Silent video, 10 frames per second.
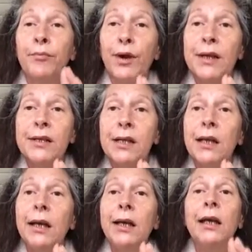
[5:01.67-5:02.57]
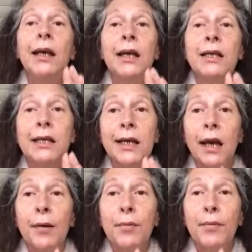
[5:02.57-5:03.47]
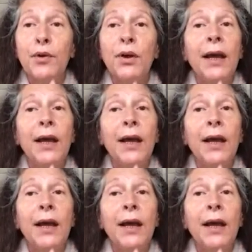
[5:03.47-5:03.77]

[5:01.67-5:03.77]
presently it's inoperable